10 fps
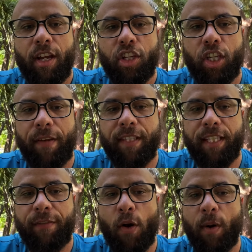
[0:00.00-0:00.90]
shifts
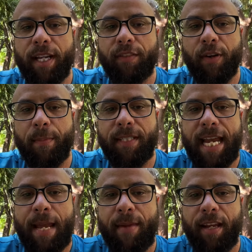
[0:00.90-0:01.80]
its focus from
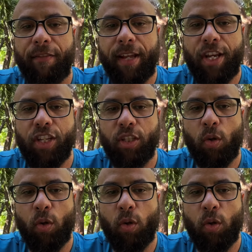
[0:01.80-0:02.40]
taming inflation